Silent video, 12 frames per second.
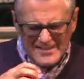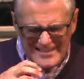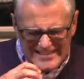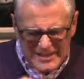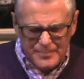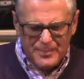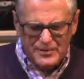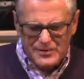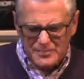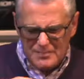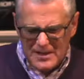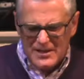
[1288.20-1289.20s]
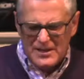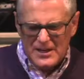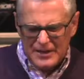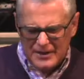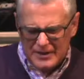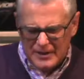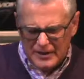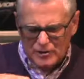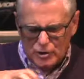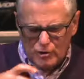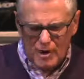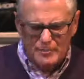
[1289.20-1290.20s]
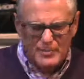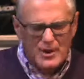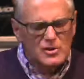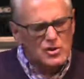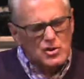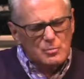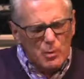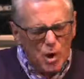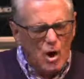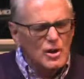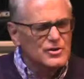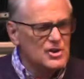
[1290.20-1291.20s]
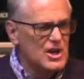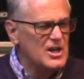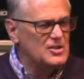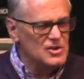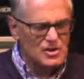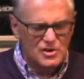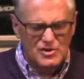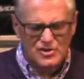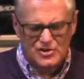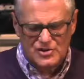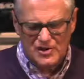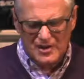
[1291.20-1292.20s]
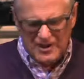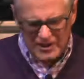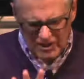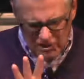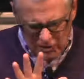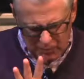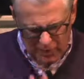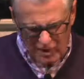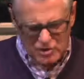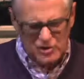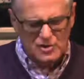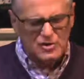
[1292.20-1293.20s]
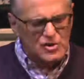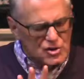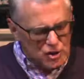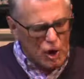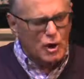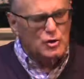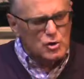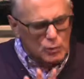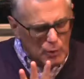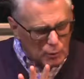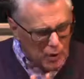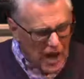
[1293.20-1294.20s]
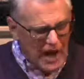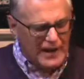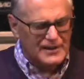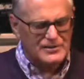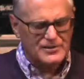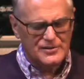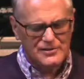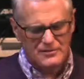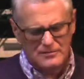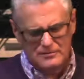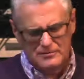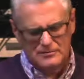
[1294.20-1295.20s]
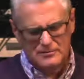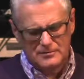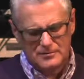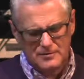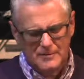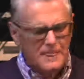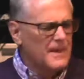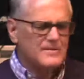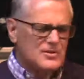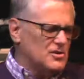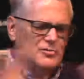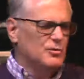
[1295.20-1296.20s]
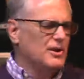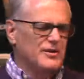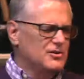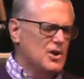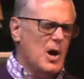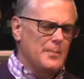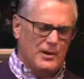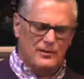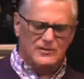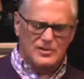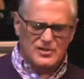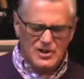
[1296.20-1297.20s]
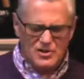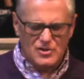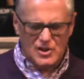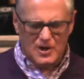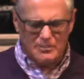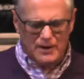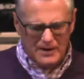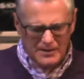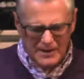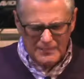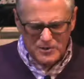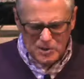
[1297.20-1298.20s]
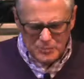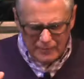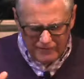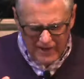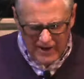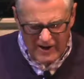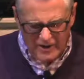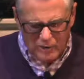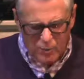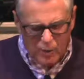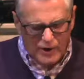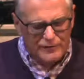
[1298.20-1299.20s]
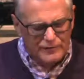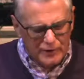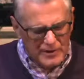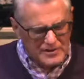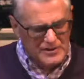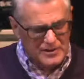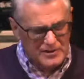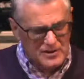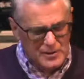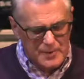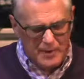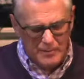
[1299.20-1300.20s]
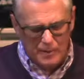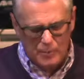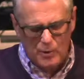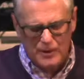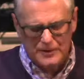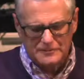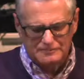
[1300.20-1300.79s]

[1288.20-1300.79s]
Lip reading: deepest meaning and grip, small changes in expression start to arise. This isn't really the topic of this teaching, but let me just provide one for instance to make my point.